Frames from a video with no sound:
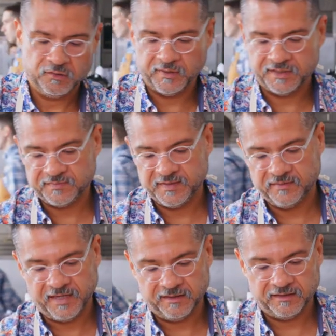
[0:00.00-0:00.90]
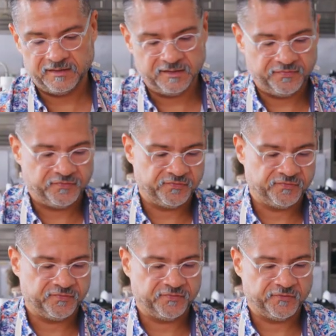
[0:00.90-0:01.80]
You want it to be about a
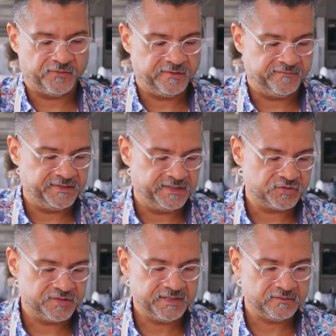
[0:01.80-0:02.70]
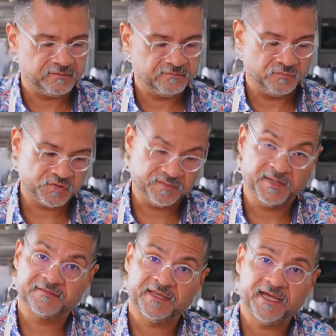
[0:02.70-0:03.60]
third of an inch thick, which is
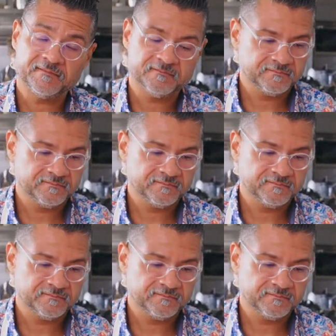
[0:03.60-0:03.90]
about that.